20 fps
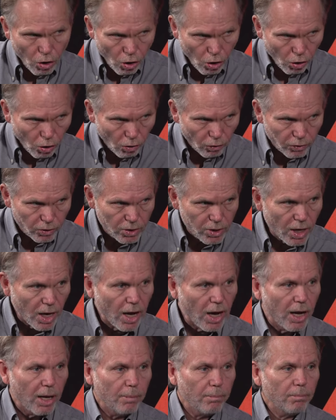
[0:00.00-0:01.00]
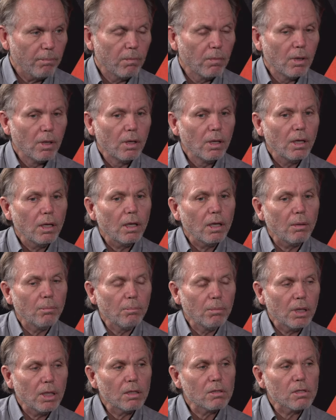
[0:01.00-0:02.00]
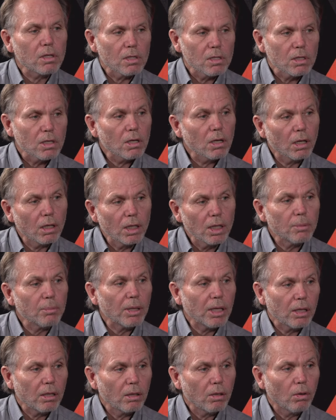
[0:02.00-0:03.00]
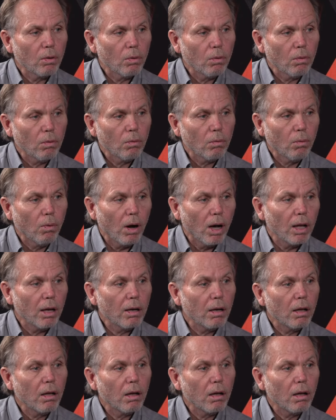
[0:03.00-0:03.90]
all the time, it means it's going to limit what